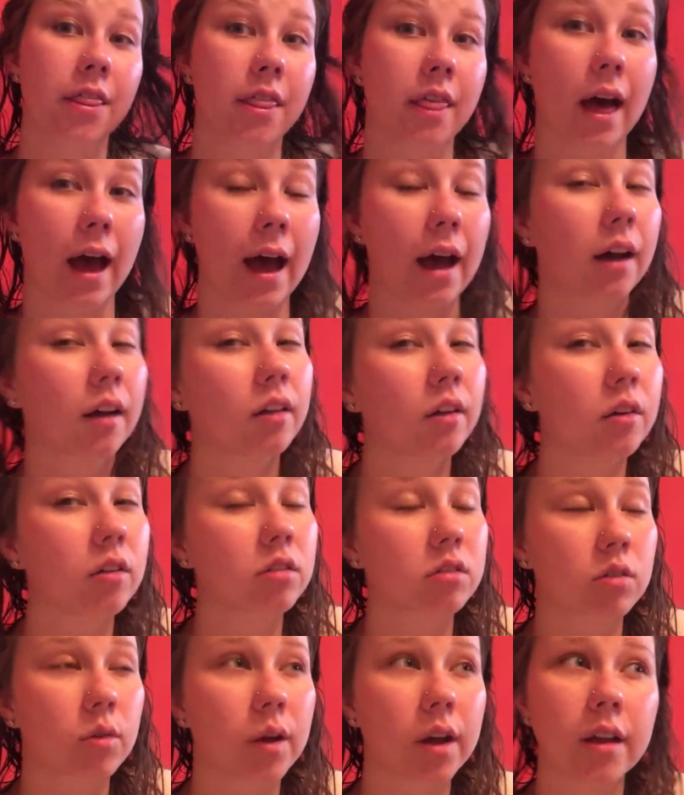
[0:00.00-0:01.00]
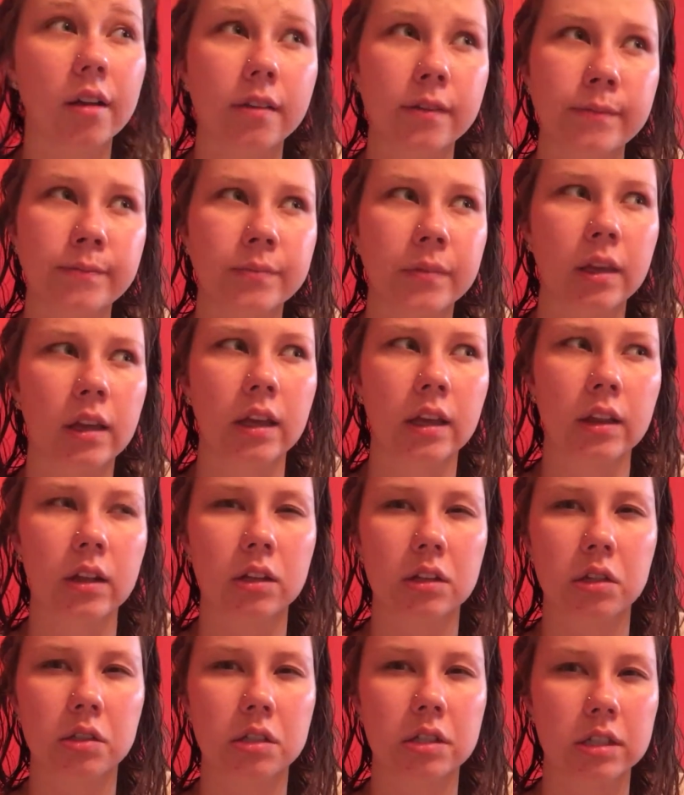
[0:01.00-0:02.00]
that close to us.
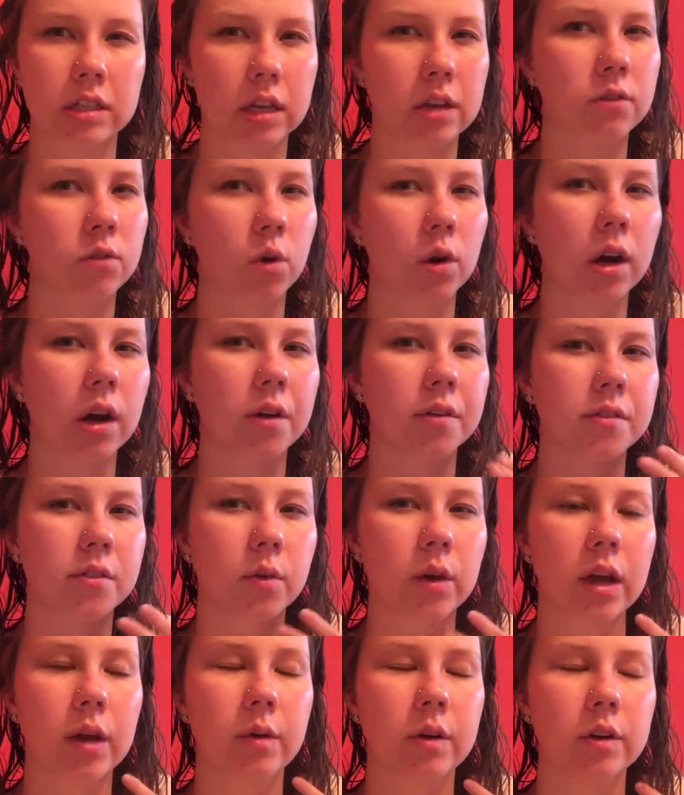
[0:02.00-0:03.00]
The closest is like four hours away,